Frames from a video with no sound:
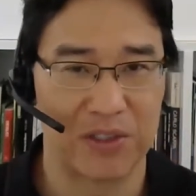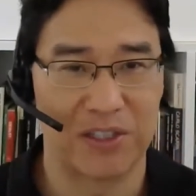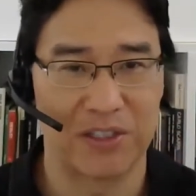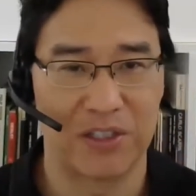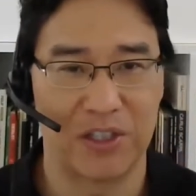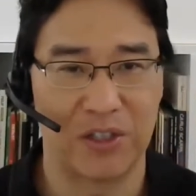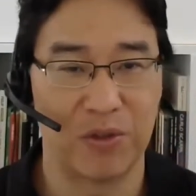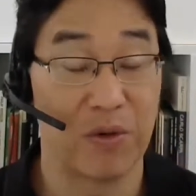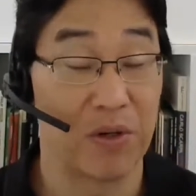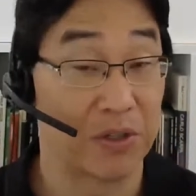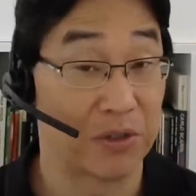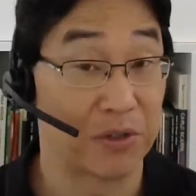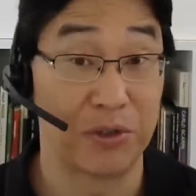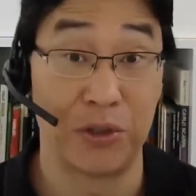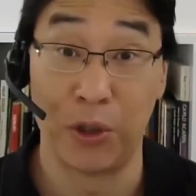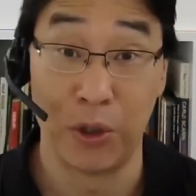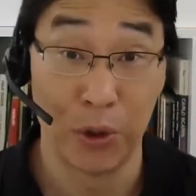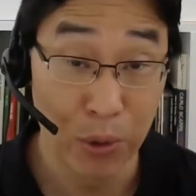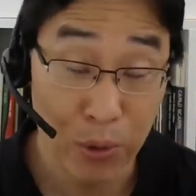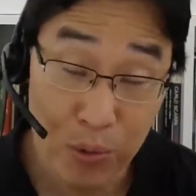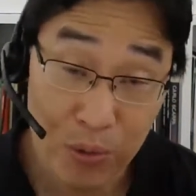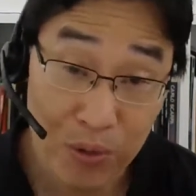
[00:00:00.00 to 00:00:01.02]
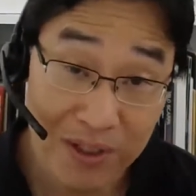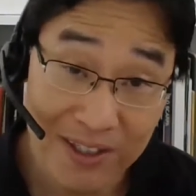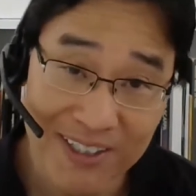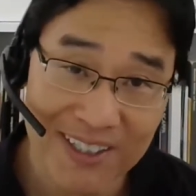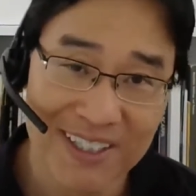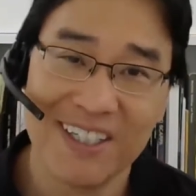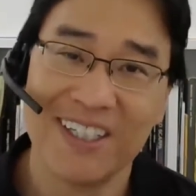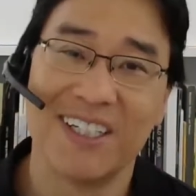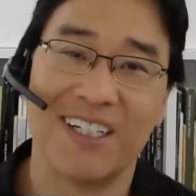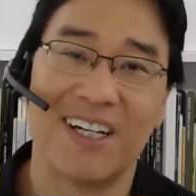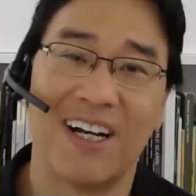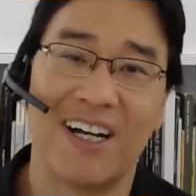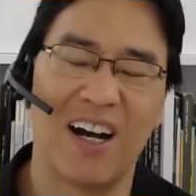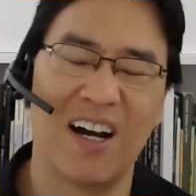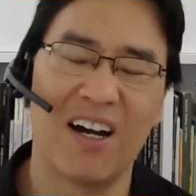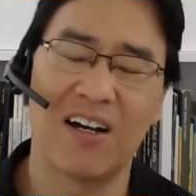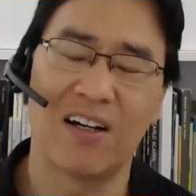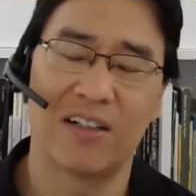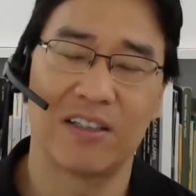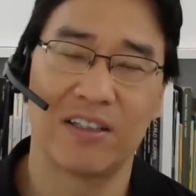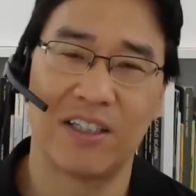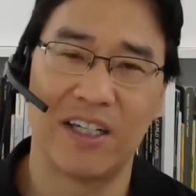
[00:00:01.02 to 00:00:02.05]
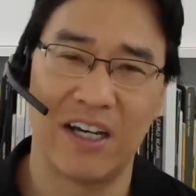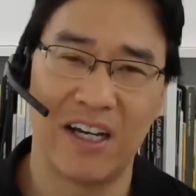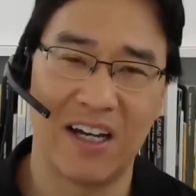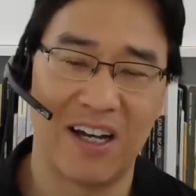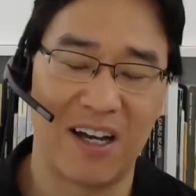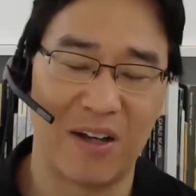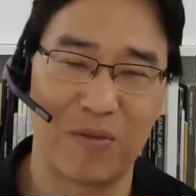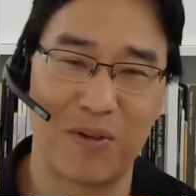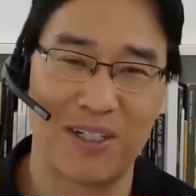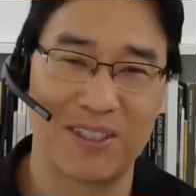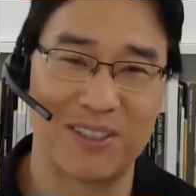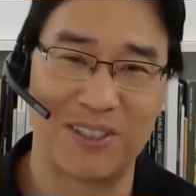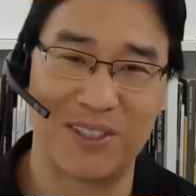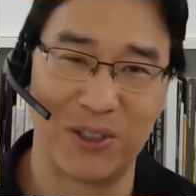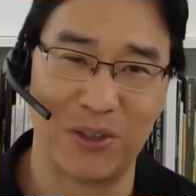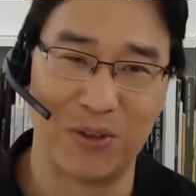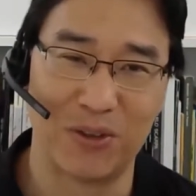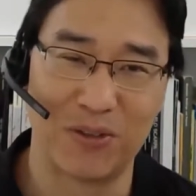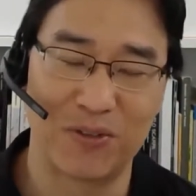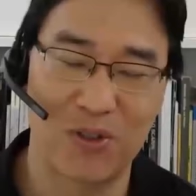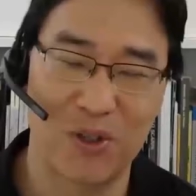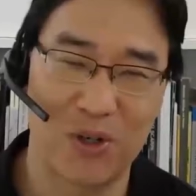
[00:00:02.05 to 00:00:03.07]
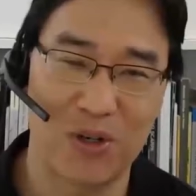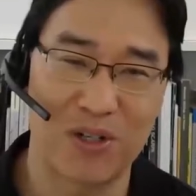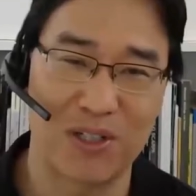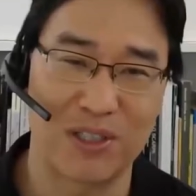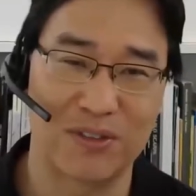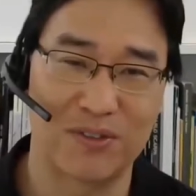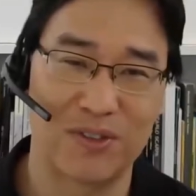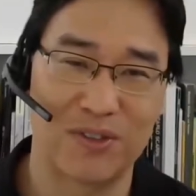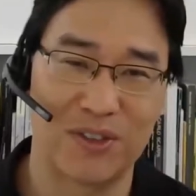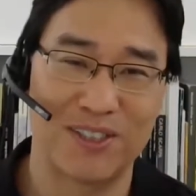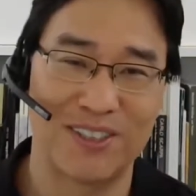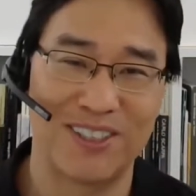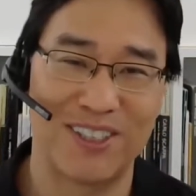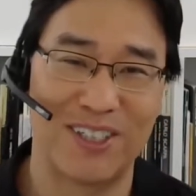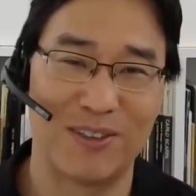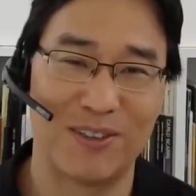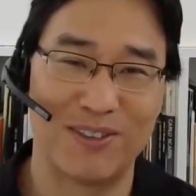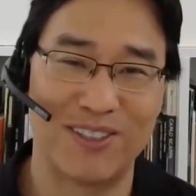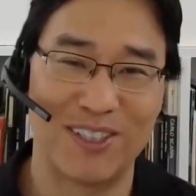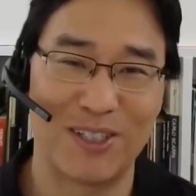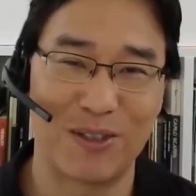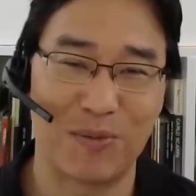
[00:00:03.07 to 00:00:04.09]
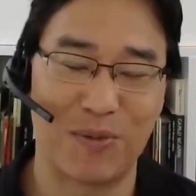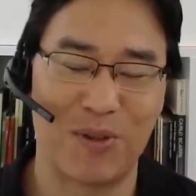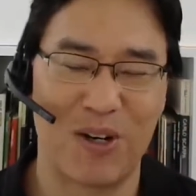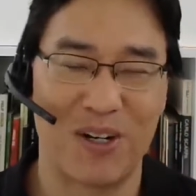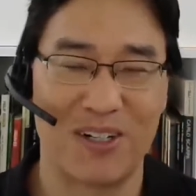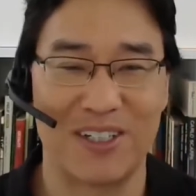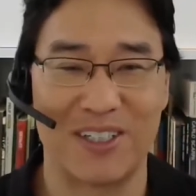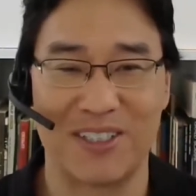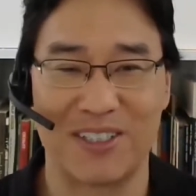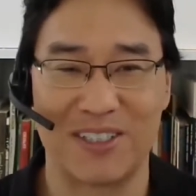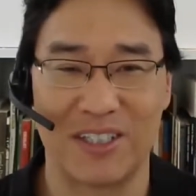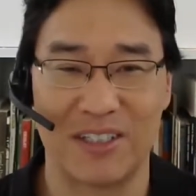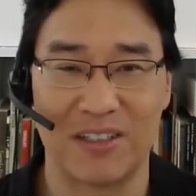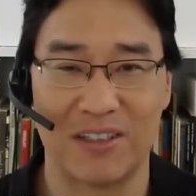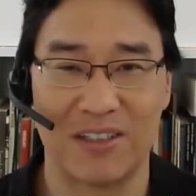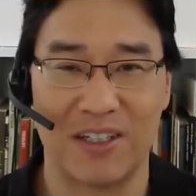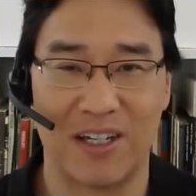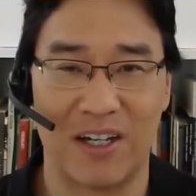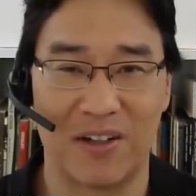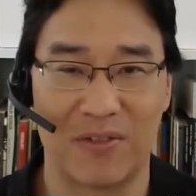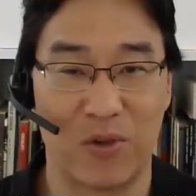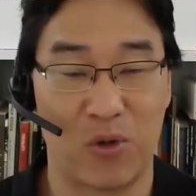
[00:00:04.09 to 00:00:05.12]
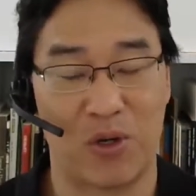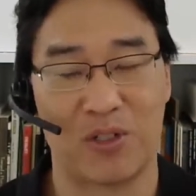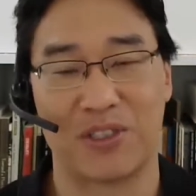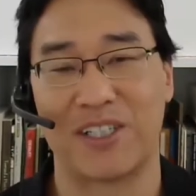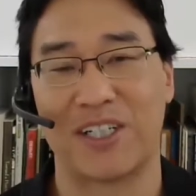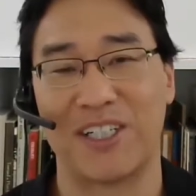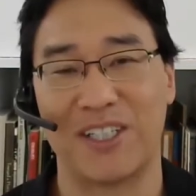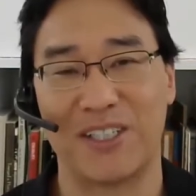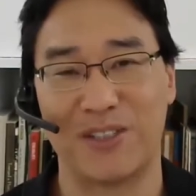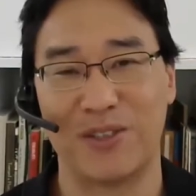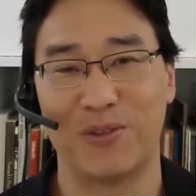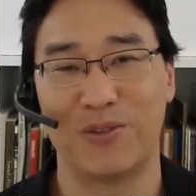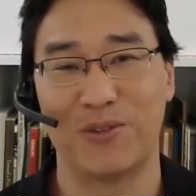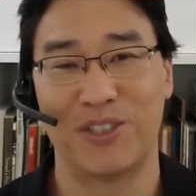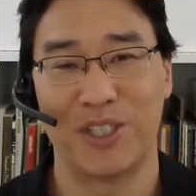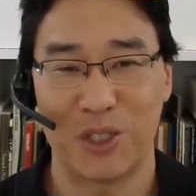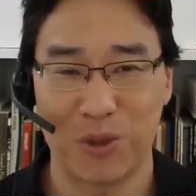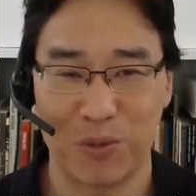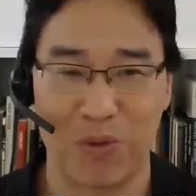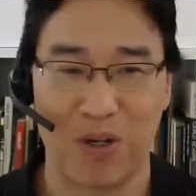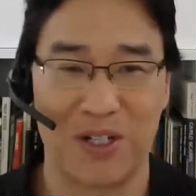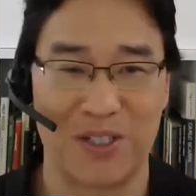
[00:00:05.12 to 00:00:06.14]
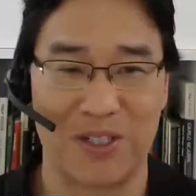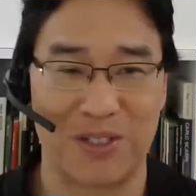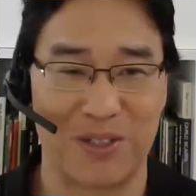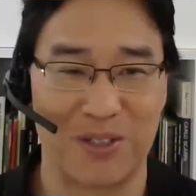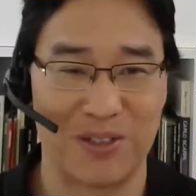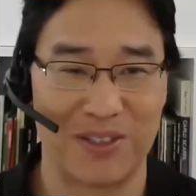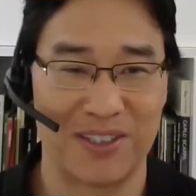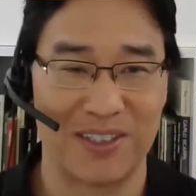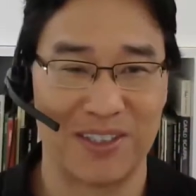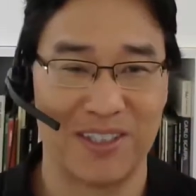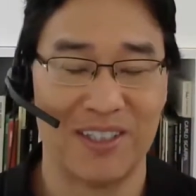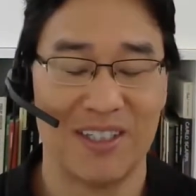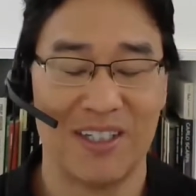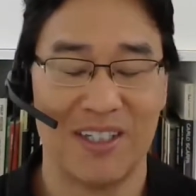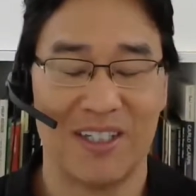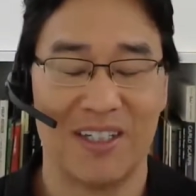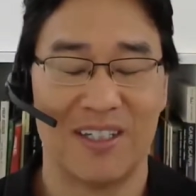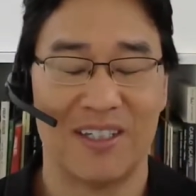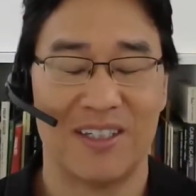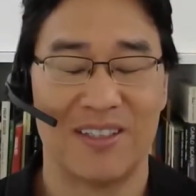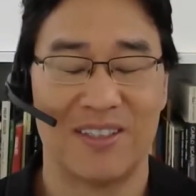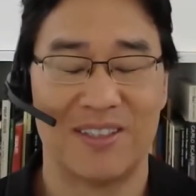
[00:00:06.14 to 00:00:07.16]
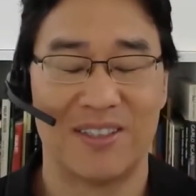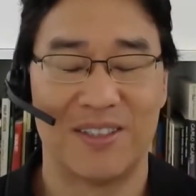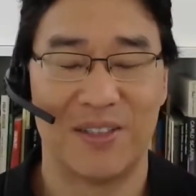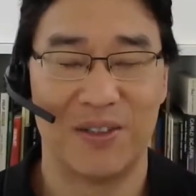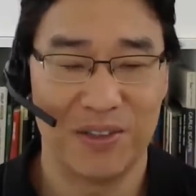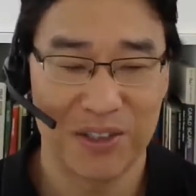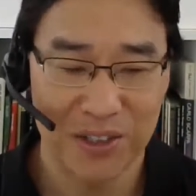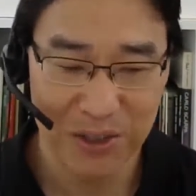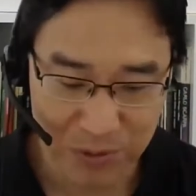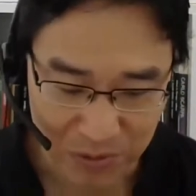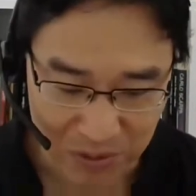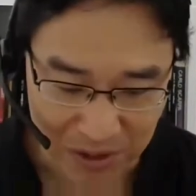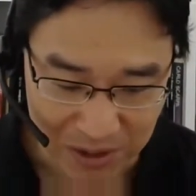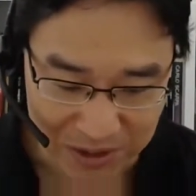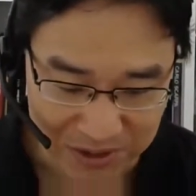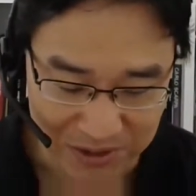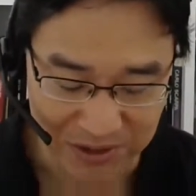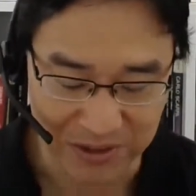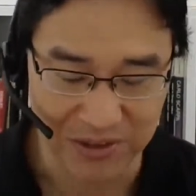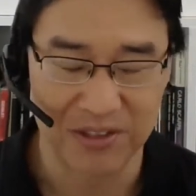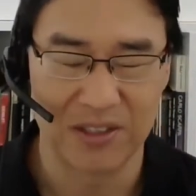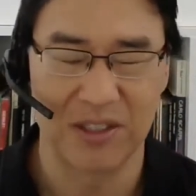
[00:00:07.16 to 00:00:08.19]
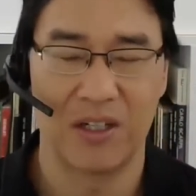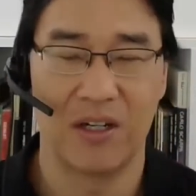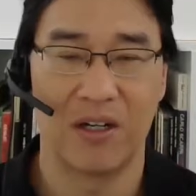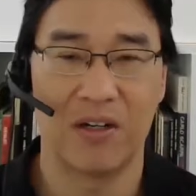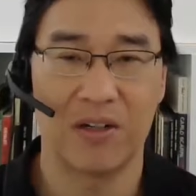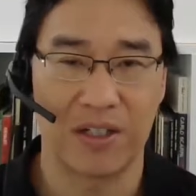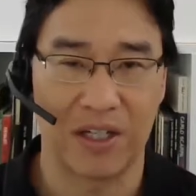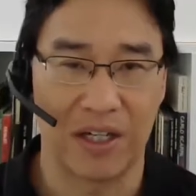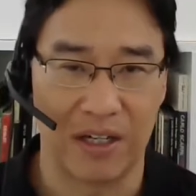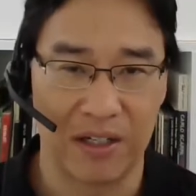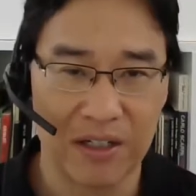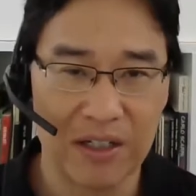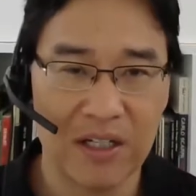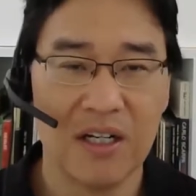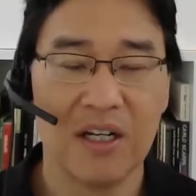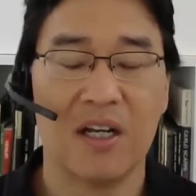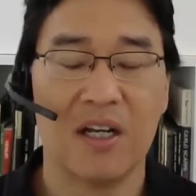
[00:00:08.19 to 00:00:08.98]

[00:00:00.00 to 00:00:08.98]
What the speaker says: And I said, "You want 2?" "Oh, yeah, I want 2, of course, for dinner parties, and of course I need 2 dishwashers." 2 dishwashers, okay.